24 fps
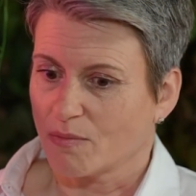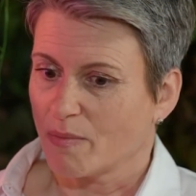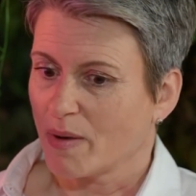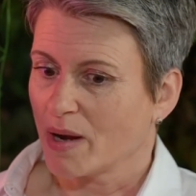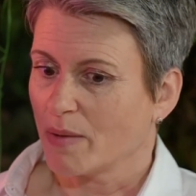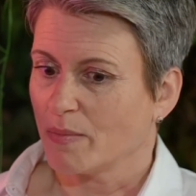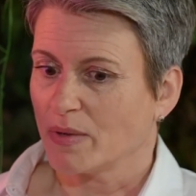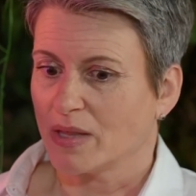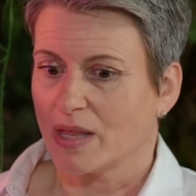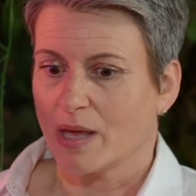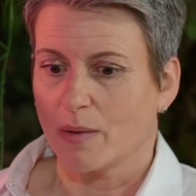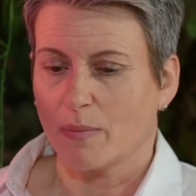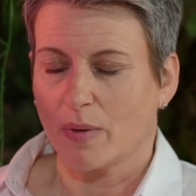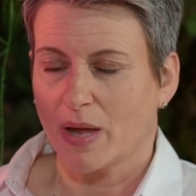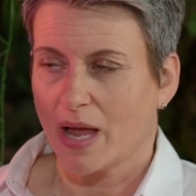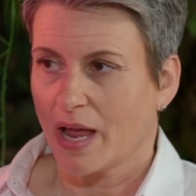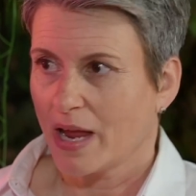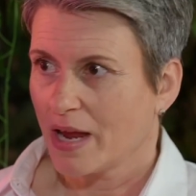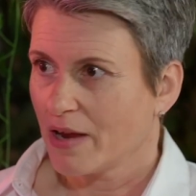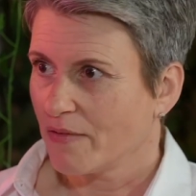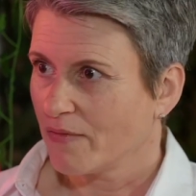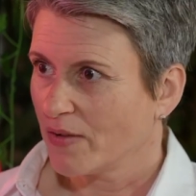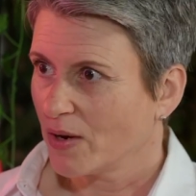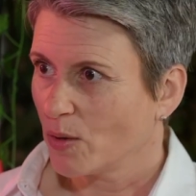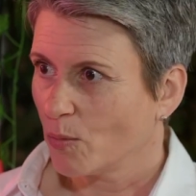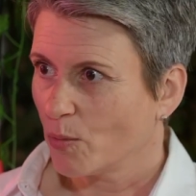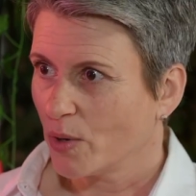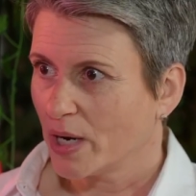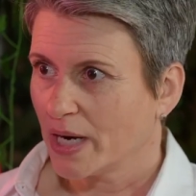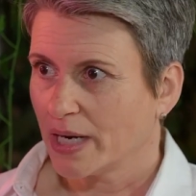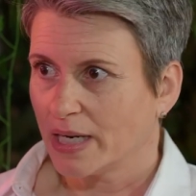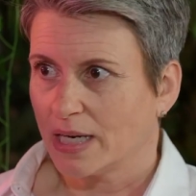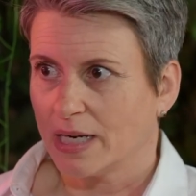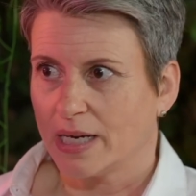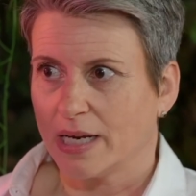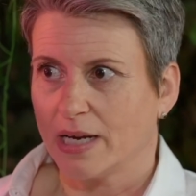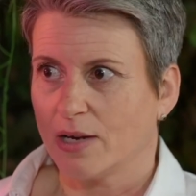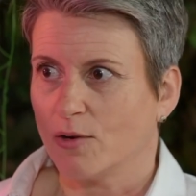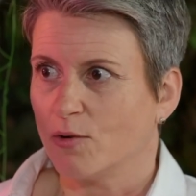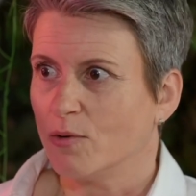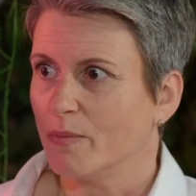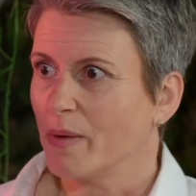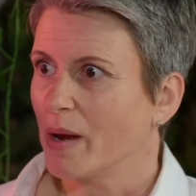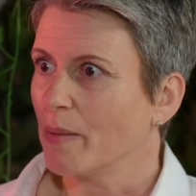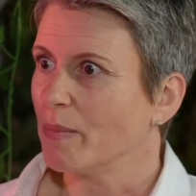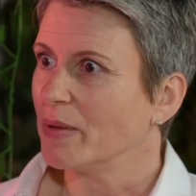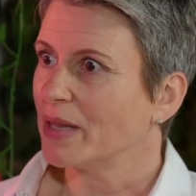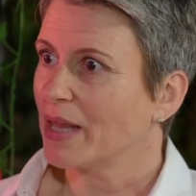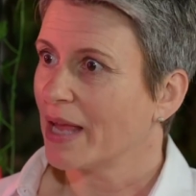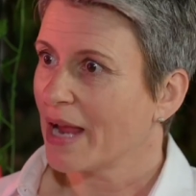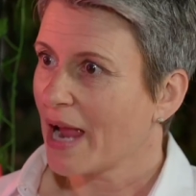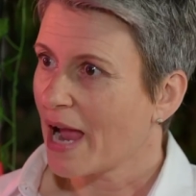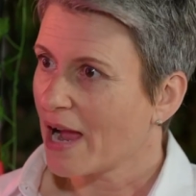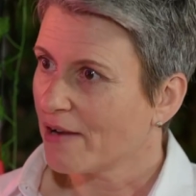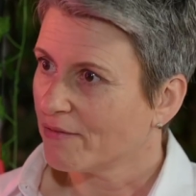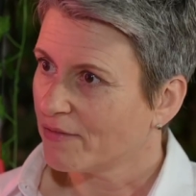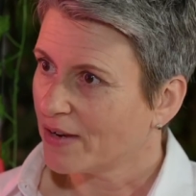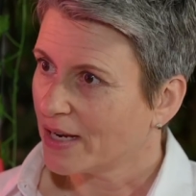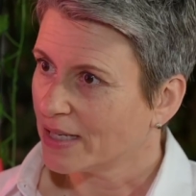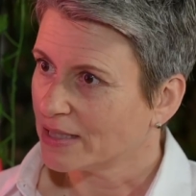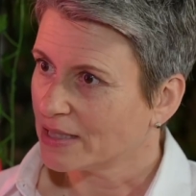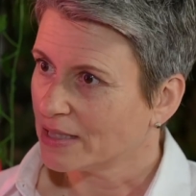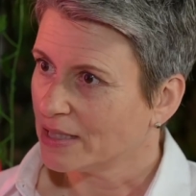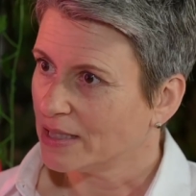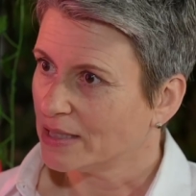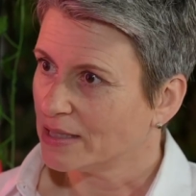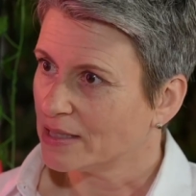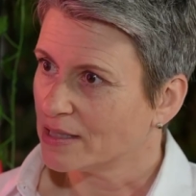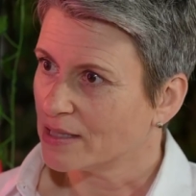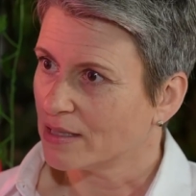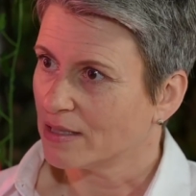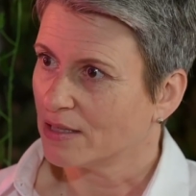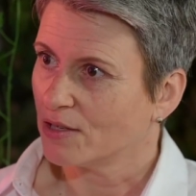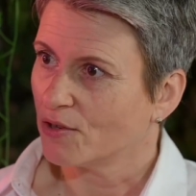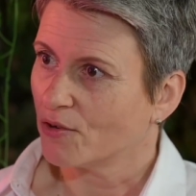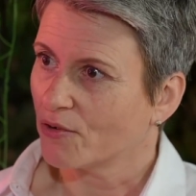maybe they're behaving weirdly, or maybe they have had an incident